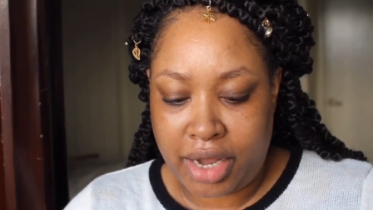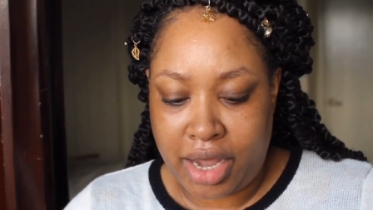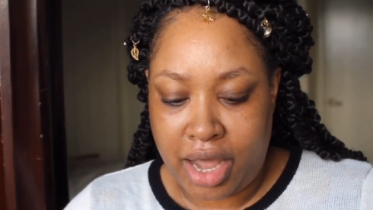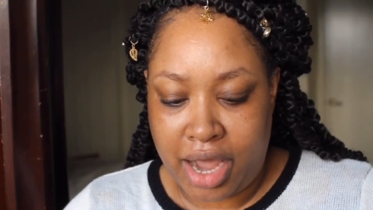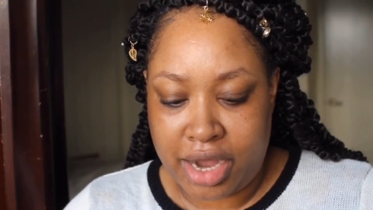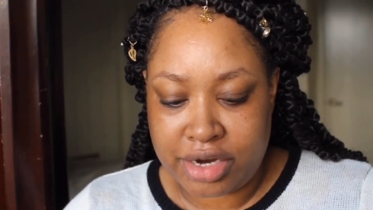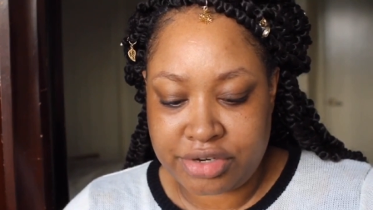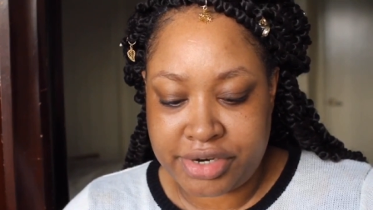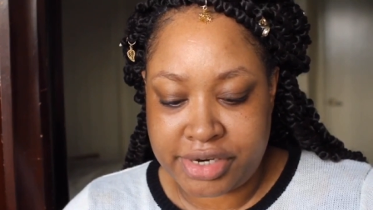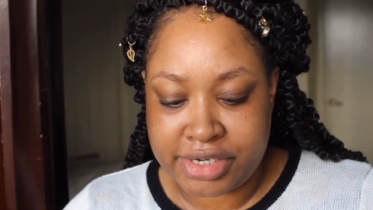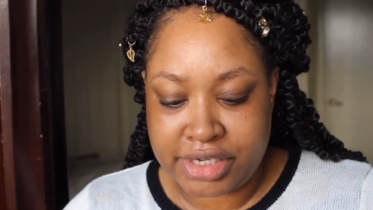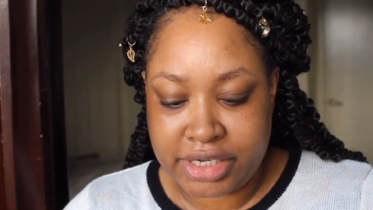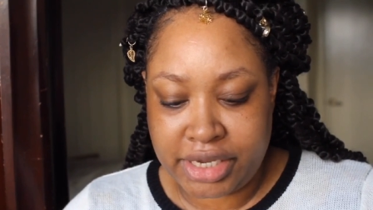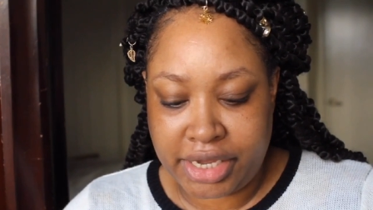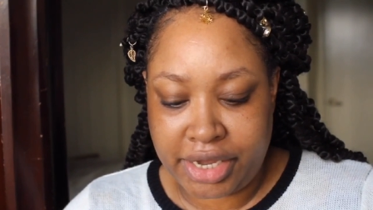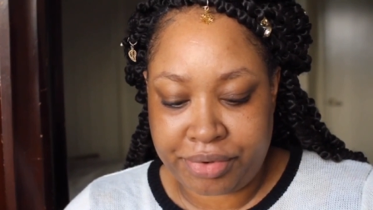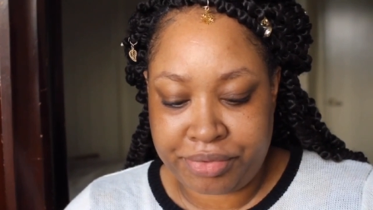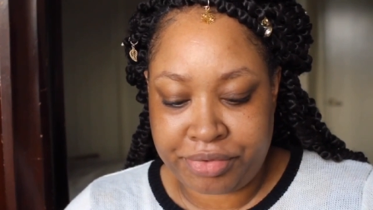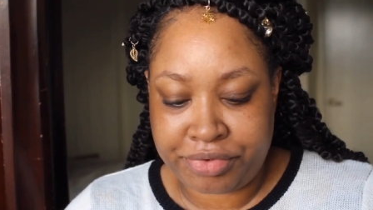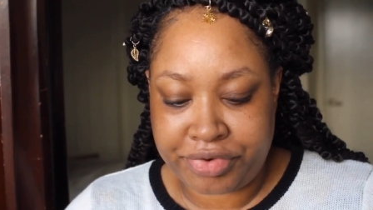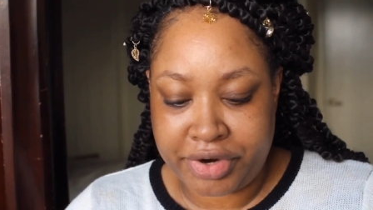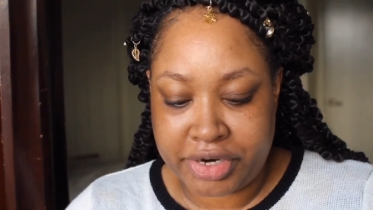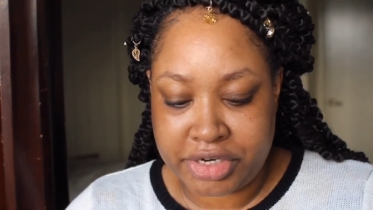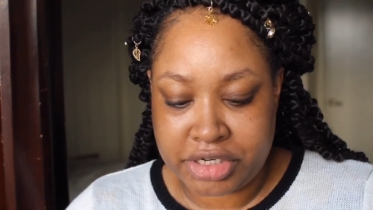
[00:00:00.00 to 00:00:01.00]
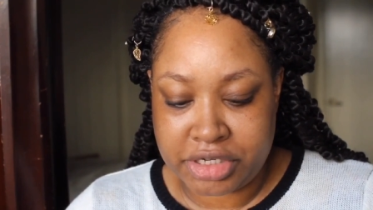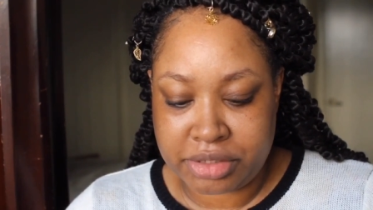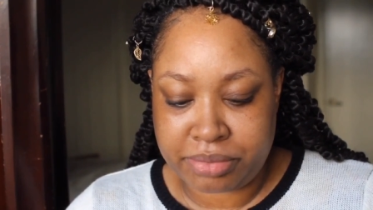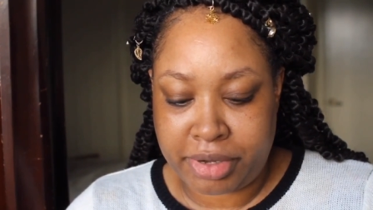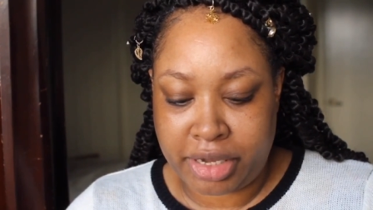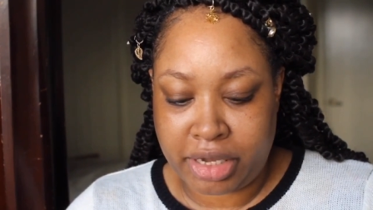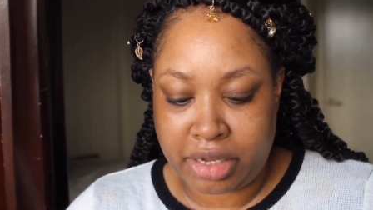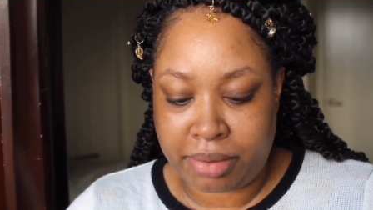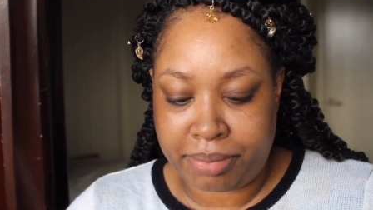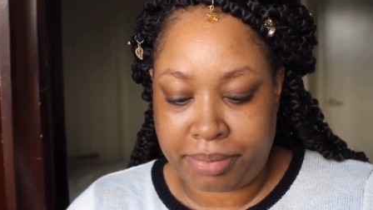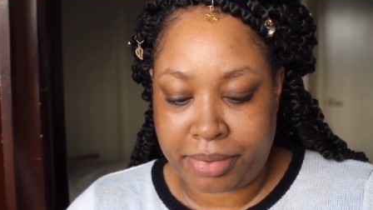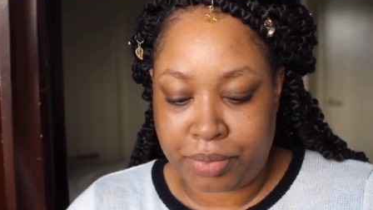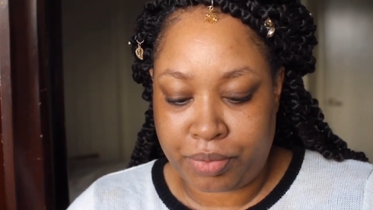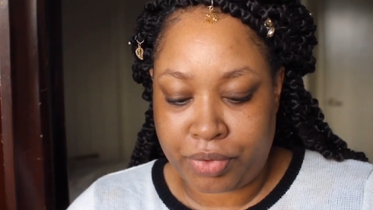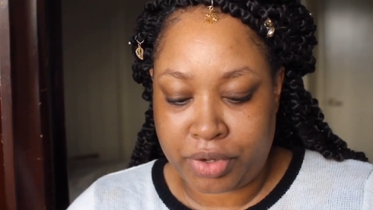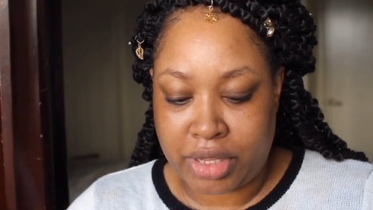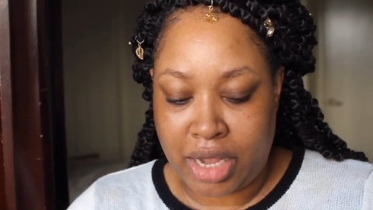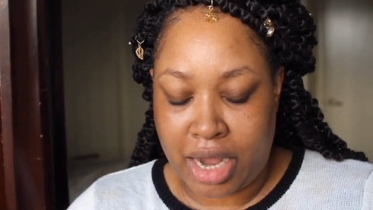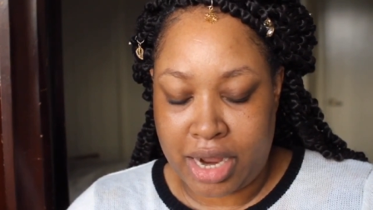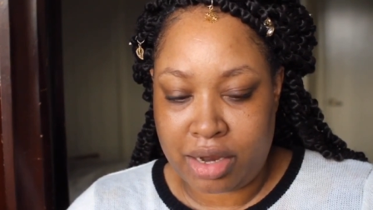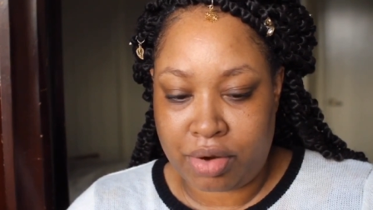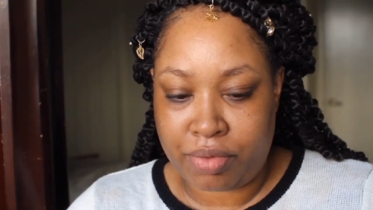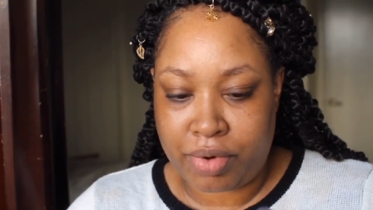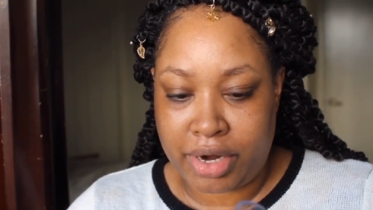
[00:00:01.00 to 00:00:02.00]
hydrates skin, refreshes makeup with
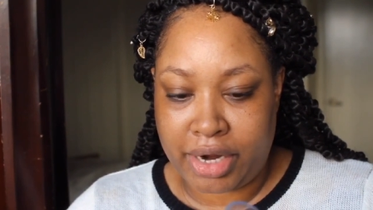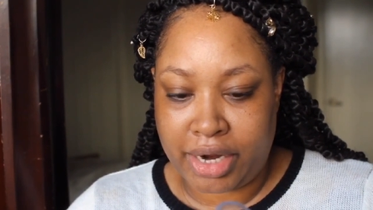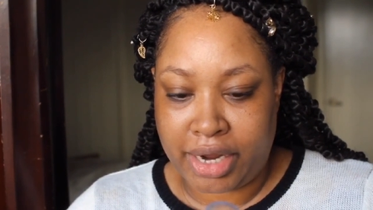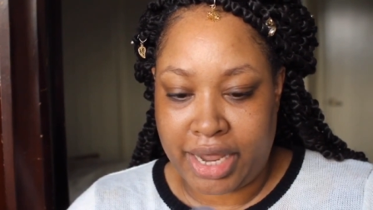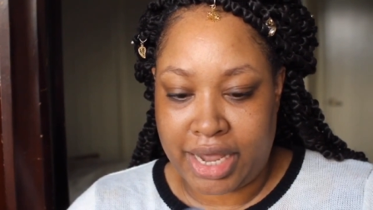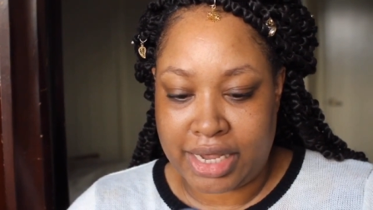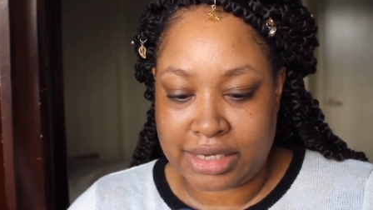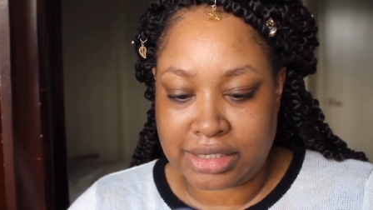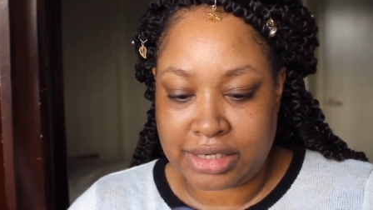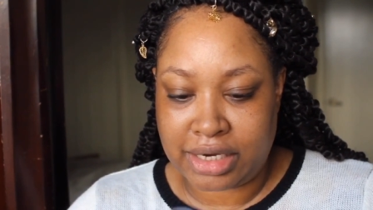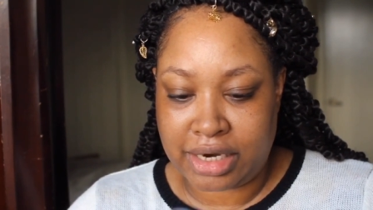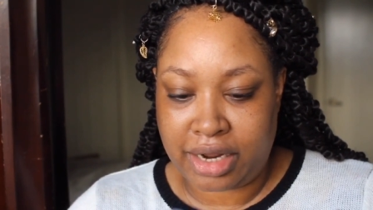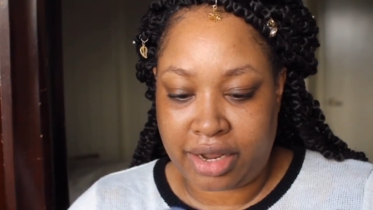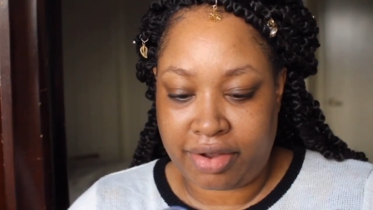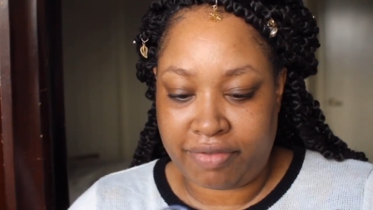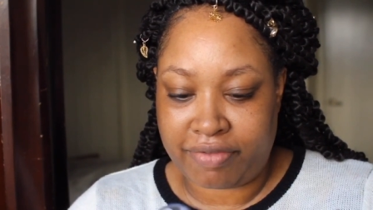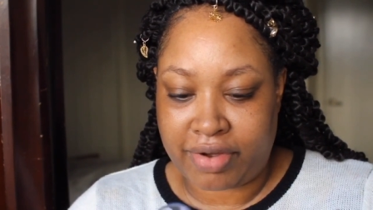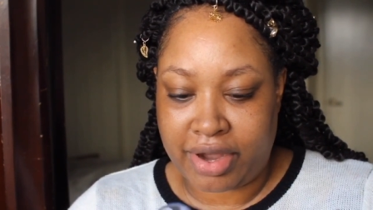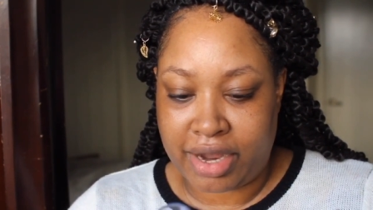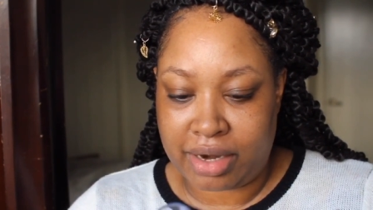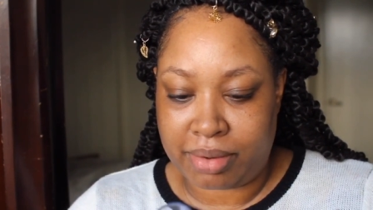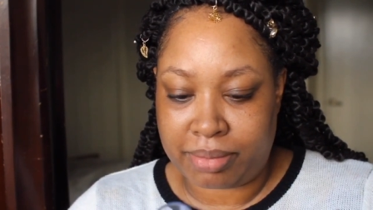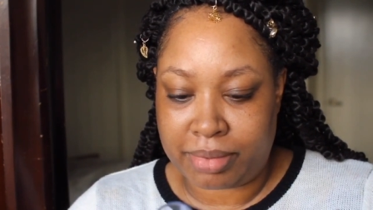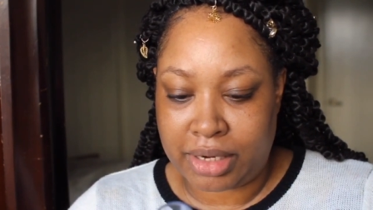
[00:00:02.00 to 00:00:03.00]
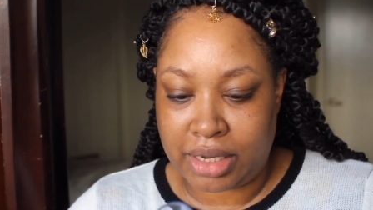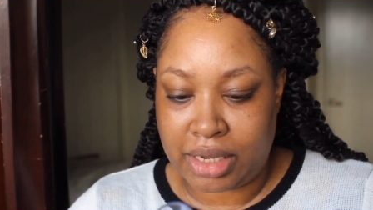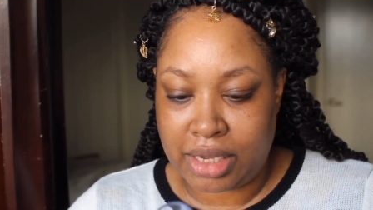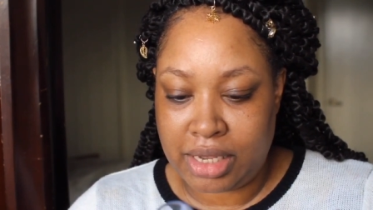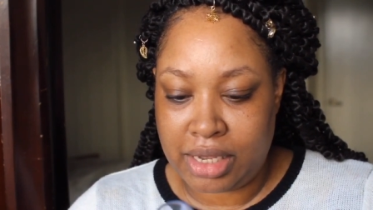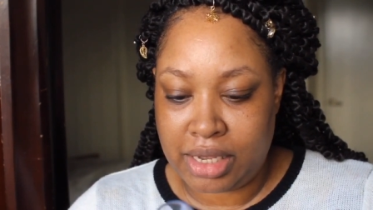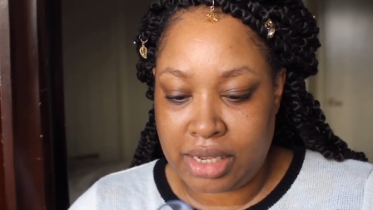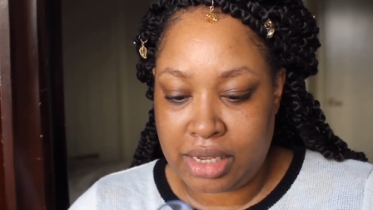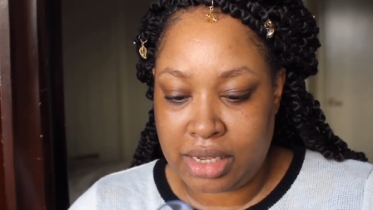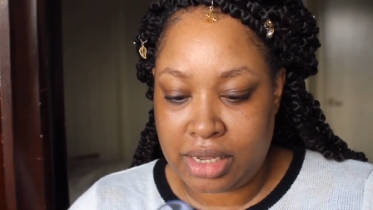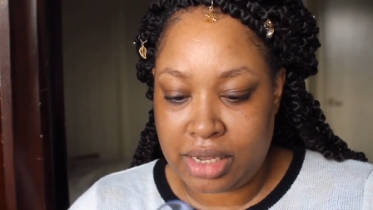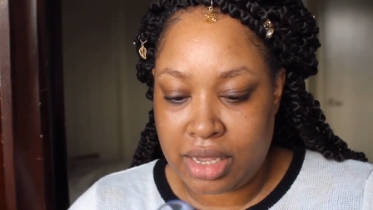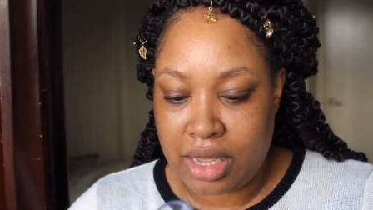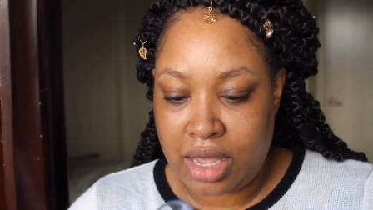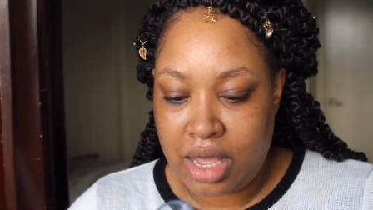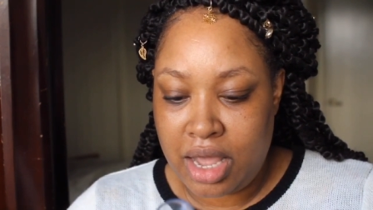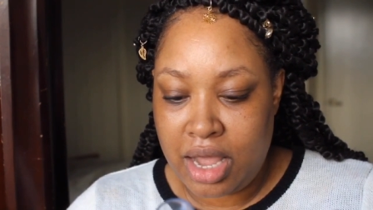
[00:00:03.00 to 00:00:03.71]
hyaluronic acid and vitamin E.